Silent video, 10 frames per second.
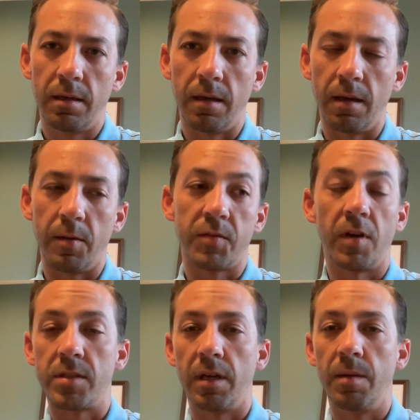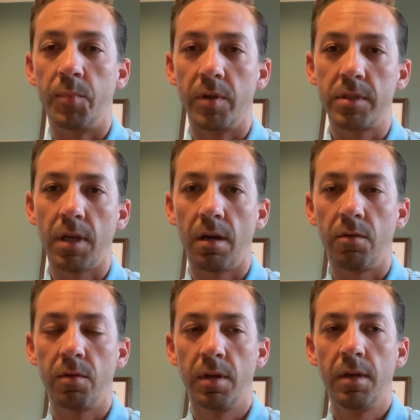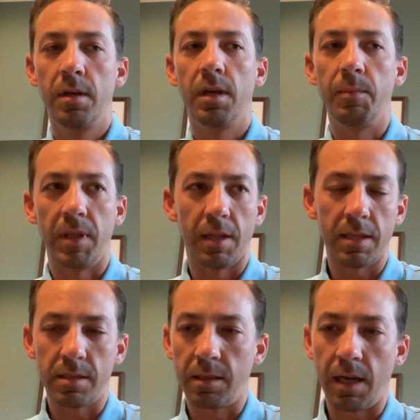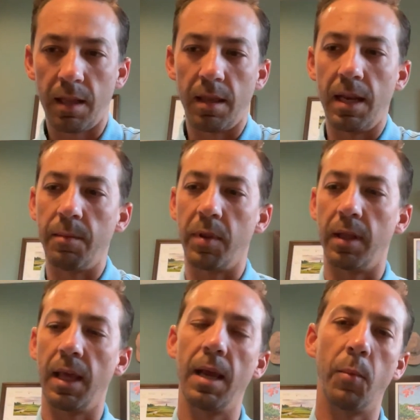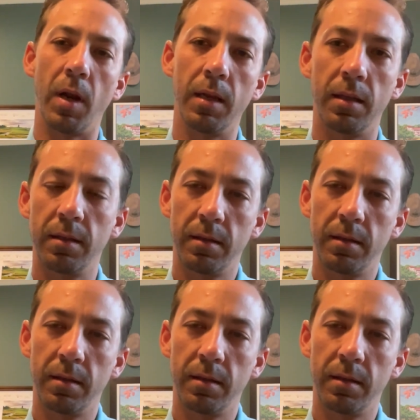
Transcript: As far as our inputs go, I mean, that's kind of the name of the game, right?